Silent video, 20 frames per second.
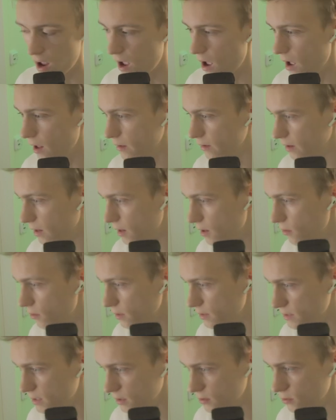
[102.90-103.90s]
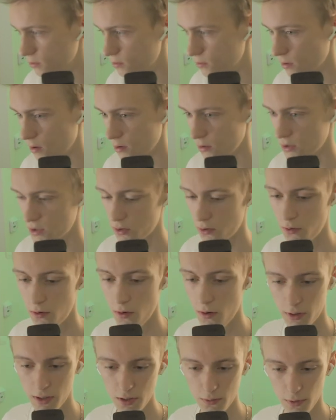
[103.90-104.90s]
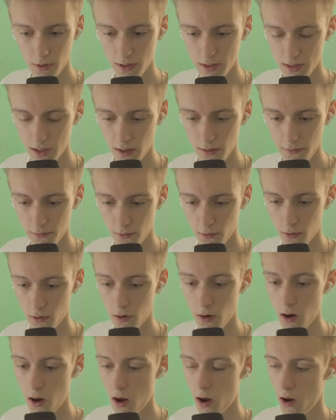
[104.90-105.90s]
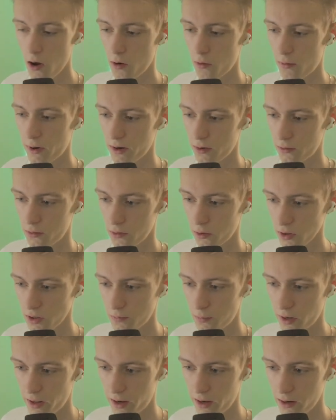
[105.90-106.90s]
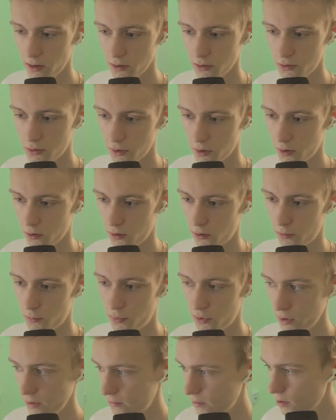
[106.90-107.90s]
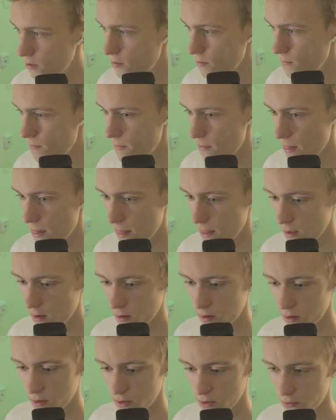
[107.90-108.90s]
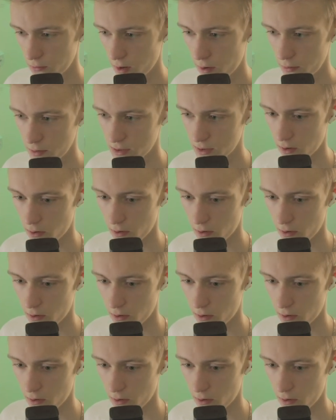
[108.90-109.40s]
and here it's set to quarter. So this one is set for when you're not playing through your preview. So now it's